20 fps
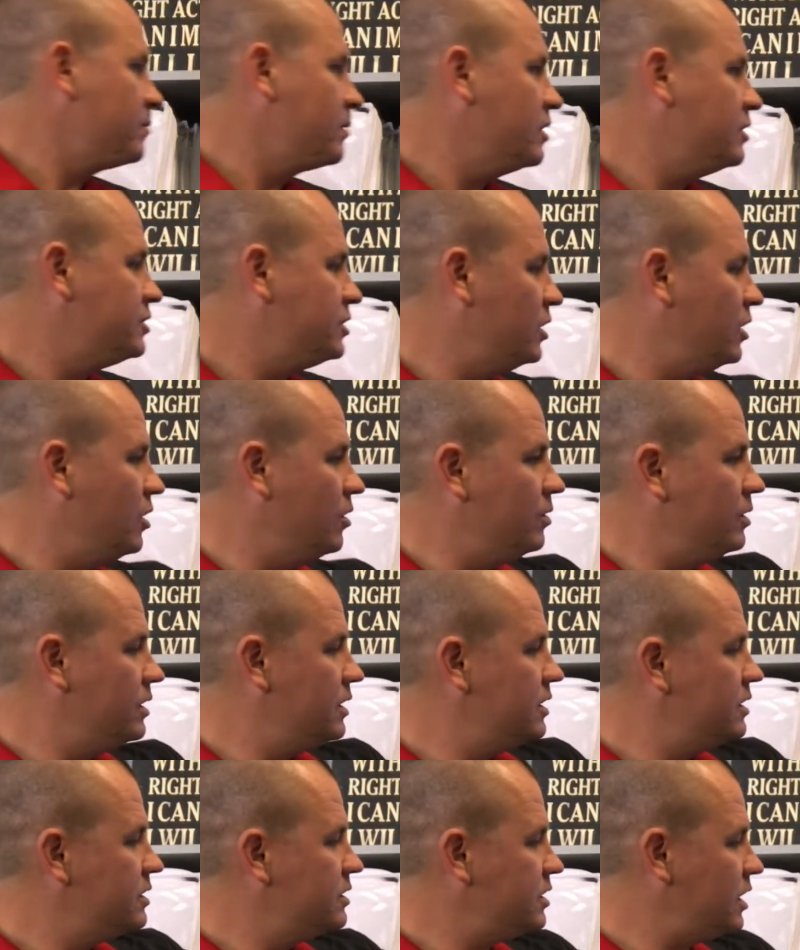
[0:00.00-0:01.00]
So,
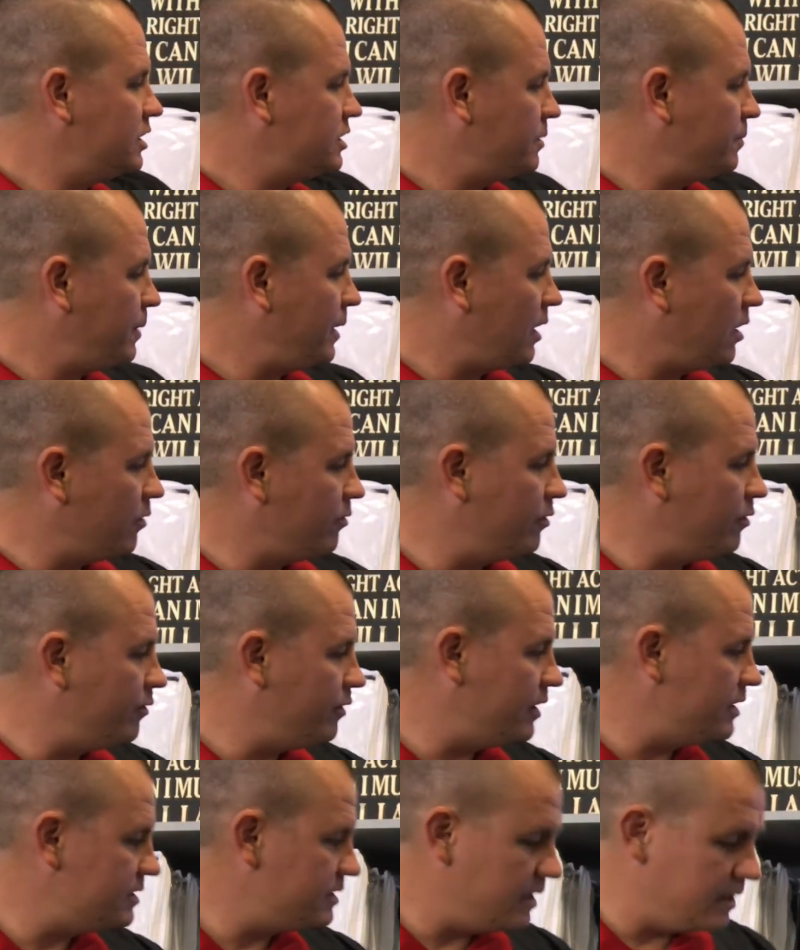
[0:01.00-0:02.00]
such a powerful
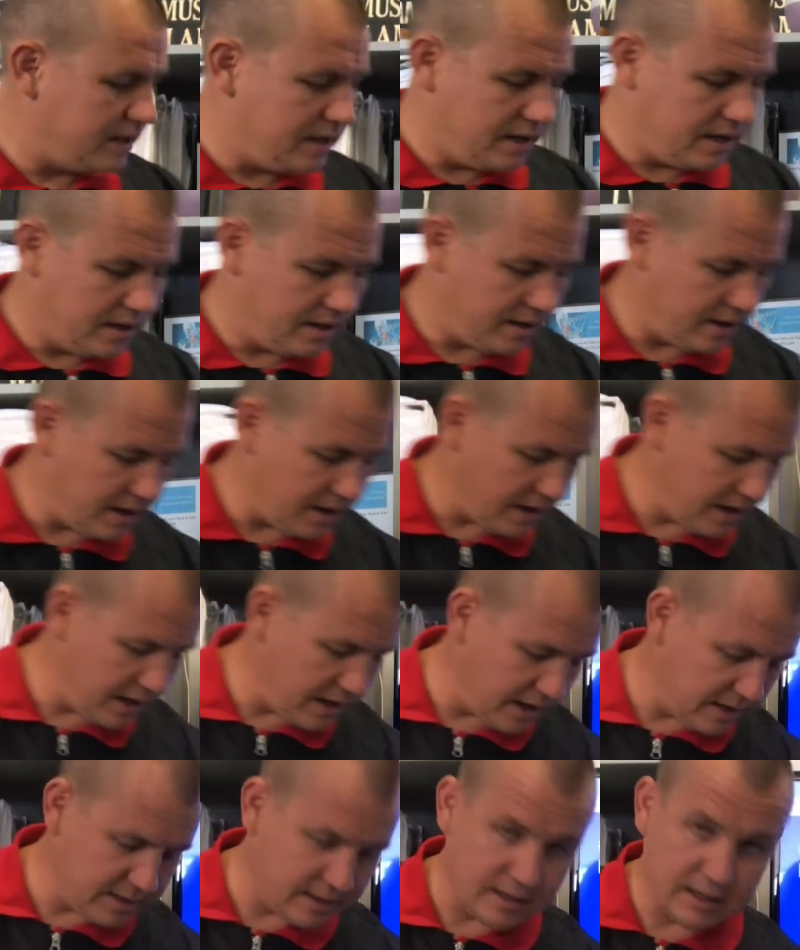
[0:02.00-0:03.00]
visit, the
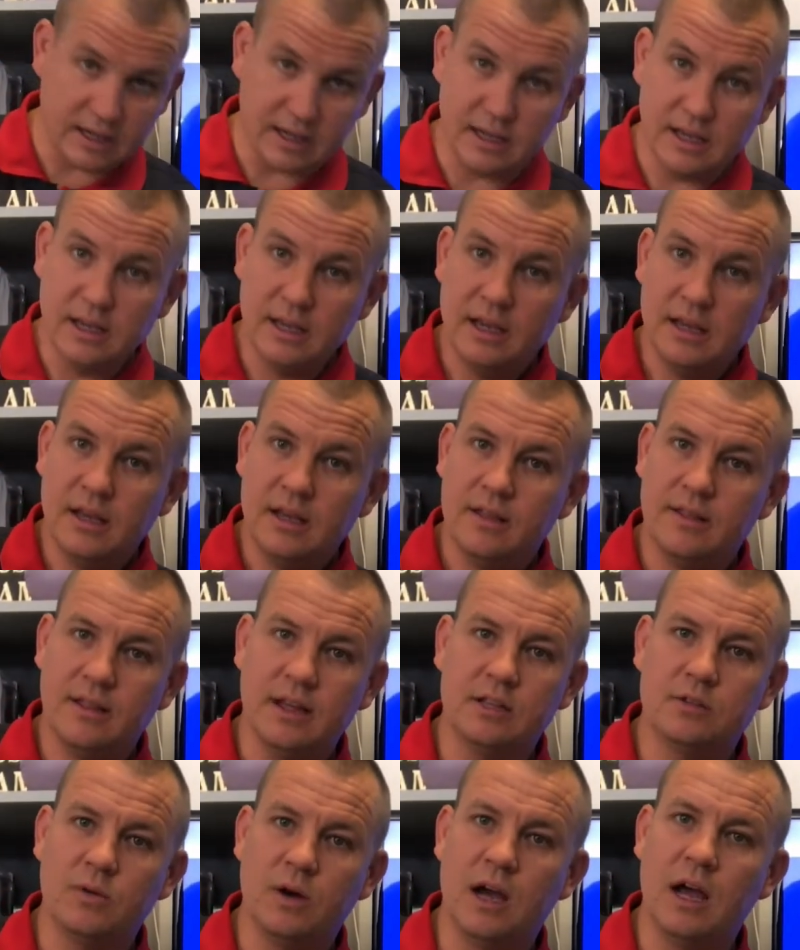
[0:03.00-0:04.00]
AC. And
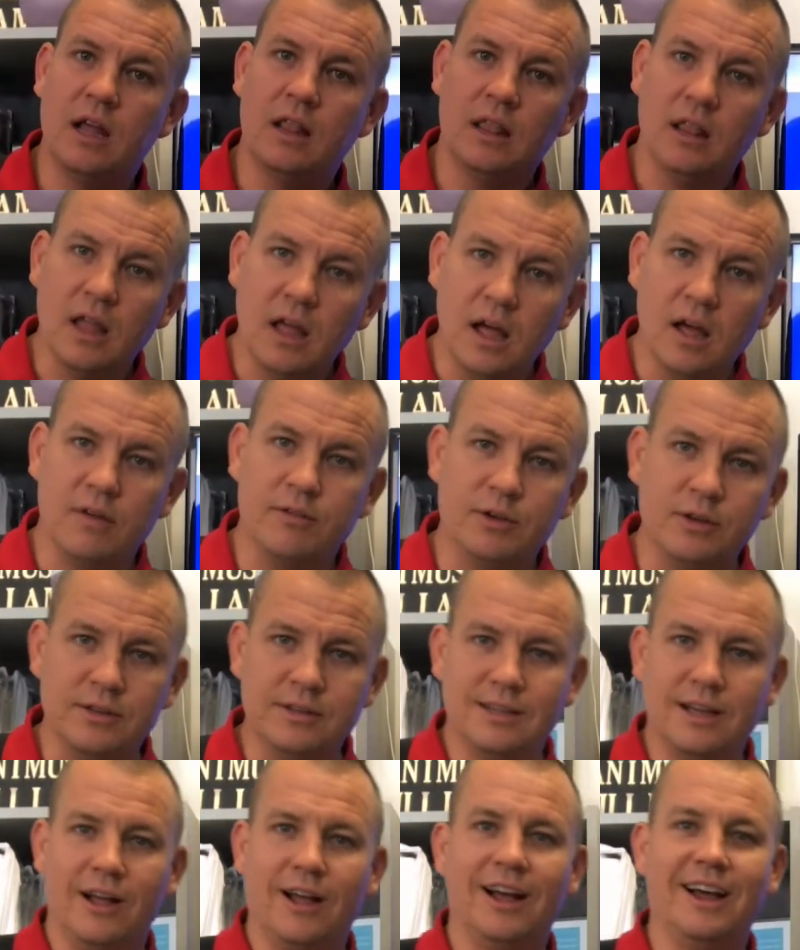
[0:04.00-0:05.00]
that's why I love, you can
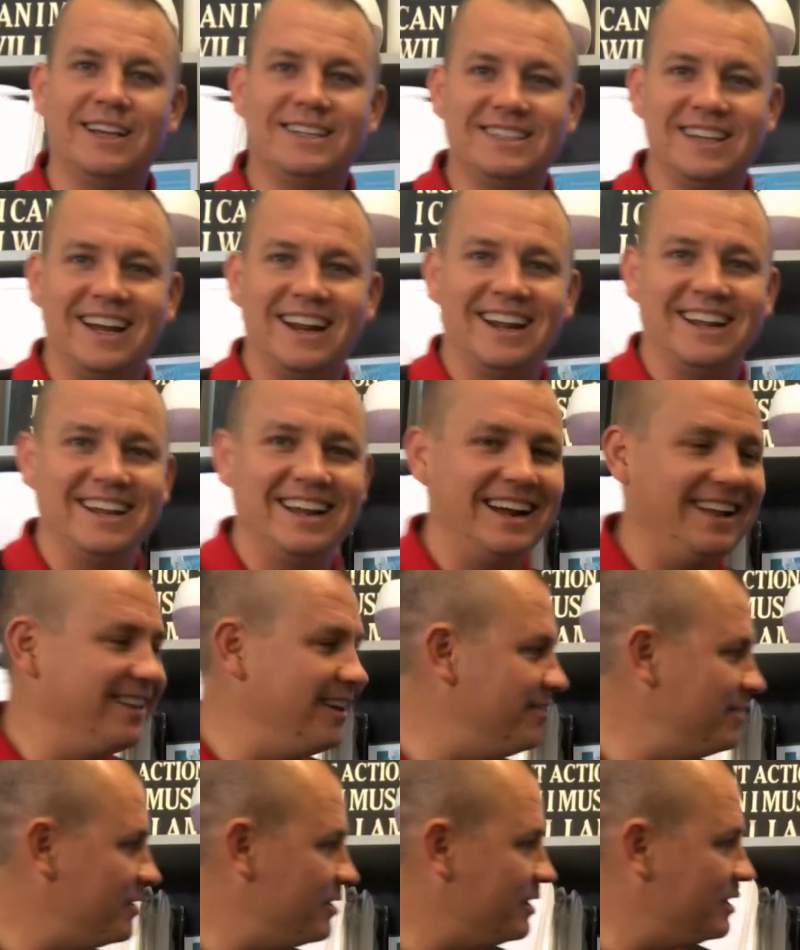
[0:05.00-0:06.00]
tell how excited I get. I
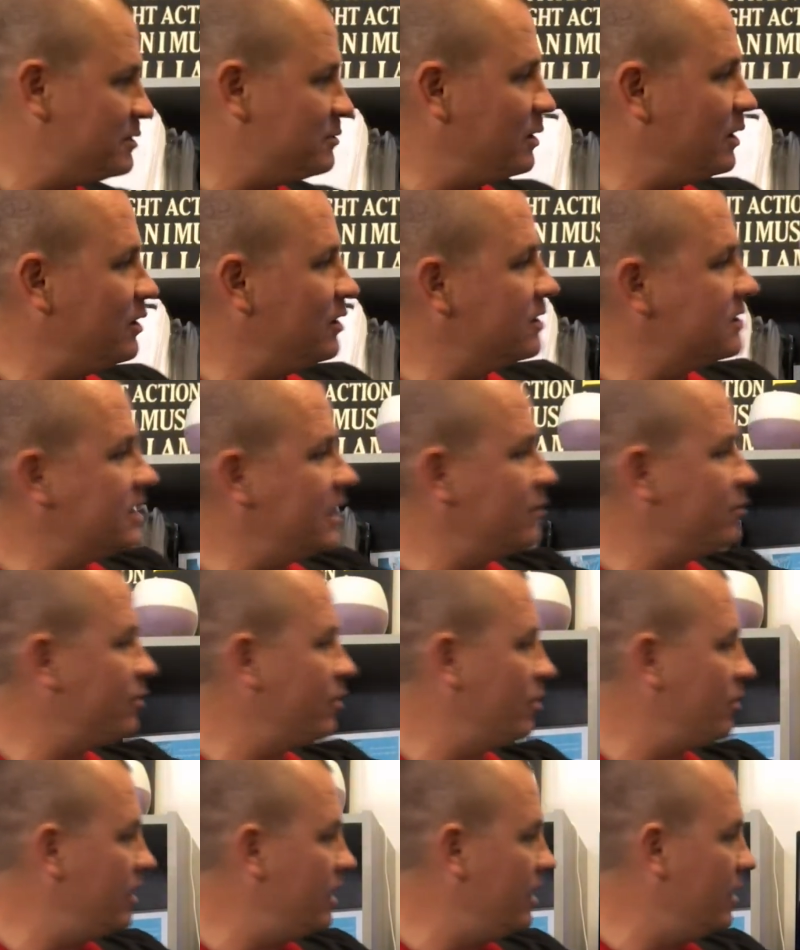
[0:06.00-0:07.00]
love doing it. This is what it looks like for
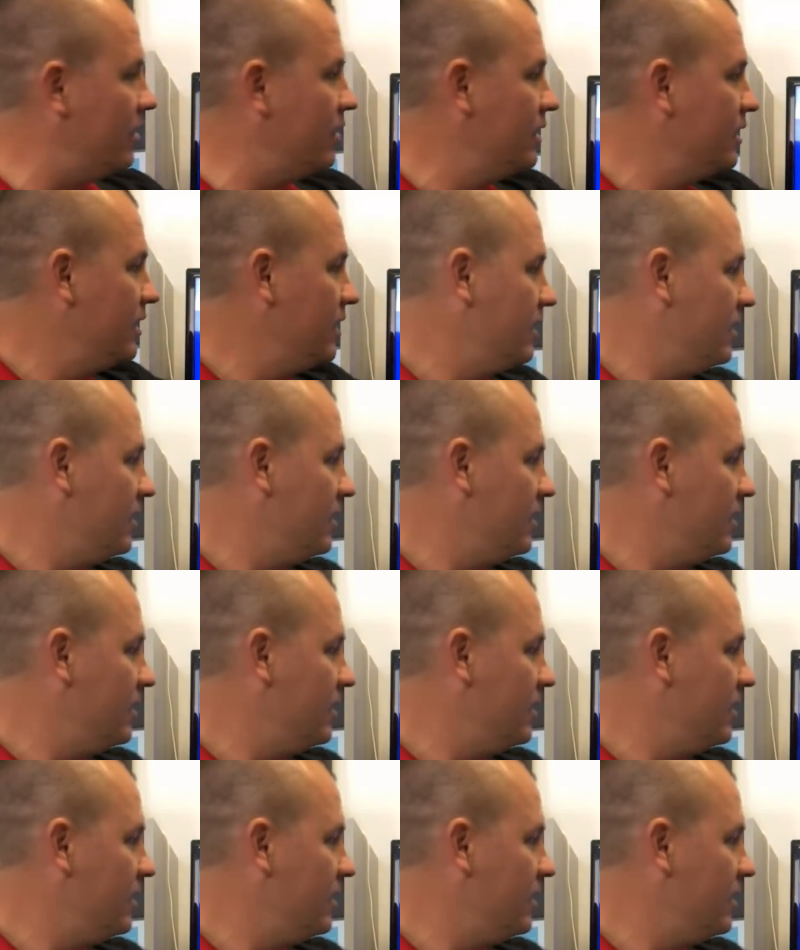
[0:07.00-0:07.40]
real.